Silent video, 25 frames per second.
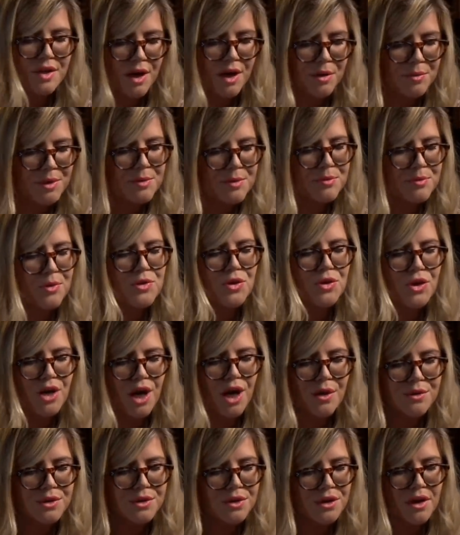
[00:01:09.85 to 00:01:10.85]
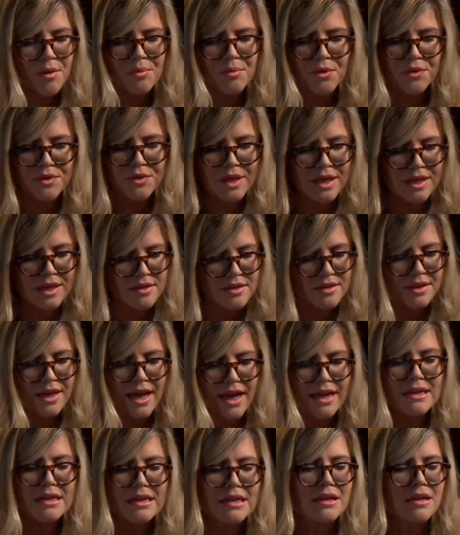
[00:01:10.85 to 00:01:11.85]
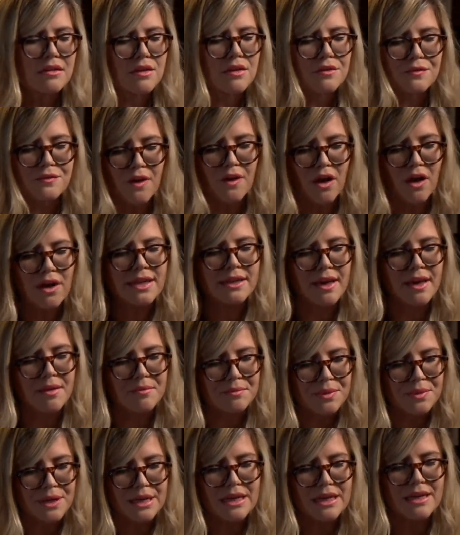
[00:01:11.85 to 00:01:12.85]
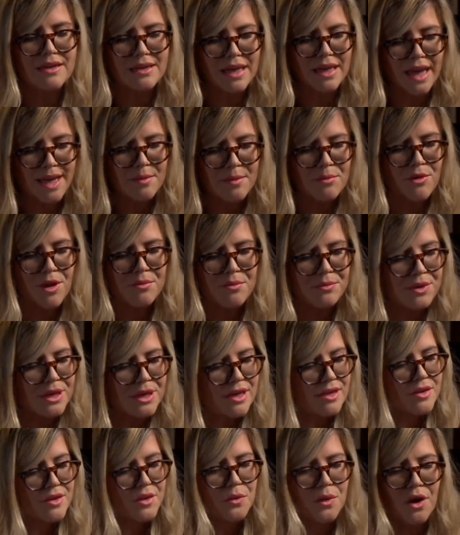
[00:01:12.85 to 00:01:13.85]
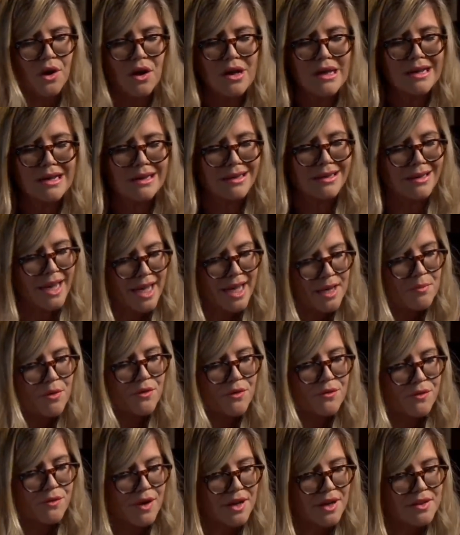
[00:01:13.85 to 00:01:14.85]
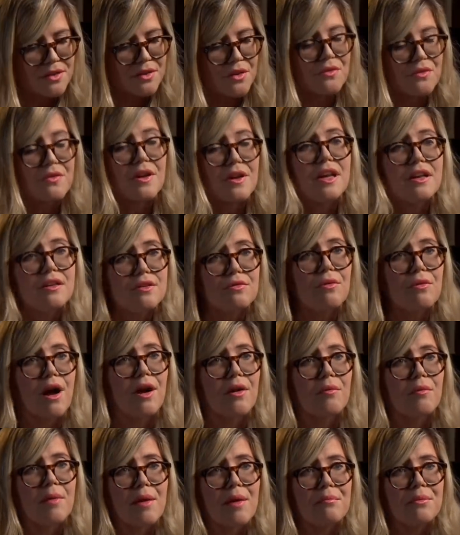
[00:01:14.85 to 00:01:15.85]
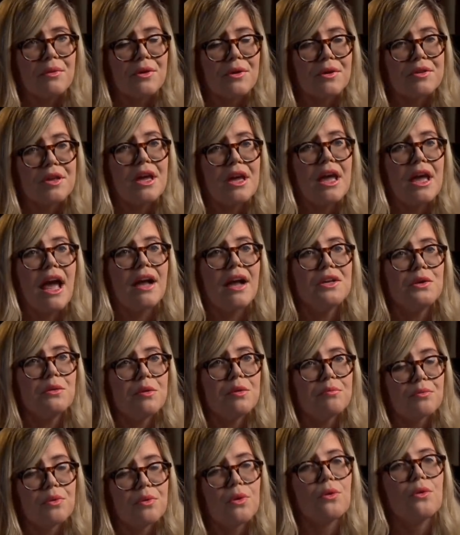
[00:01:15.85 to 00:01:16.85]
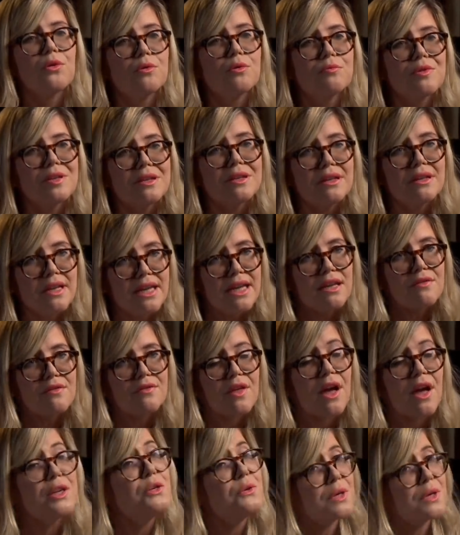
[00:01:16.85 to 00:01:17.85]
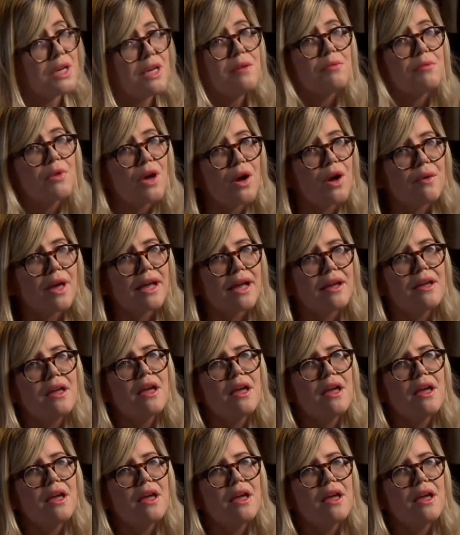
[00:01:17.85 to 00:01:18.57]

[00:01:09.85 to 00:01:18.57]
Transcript: You tell people to go and look up on the internet to find MPs, Labour MPs, who are Labour friends of Israel members, and you implore them to leave that. You keep going.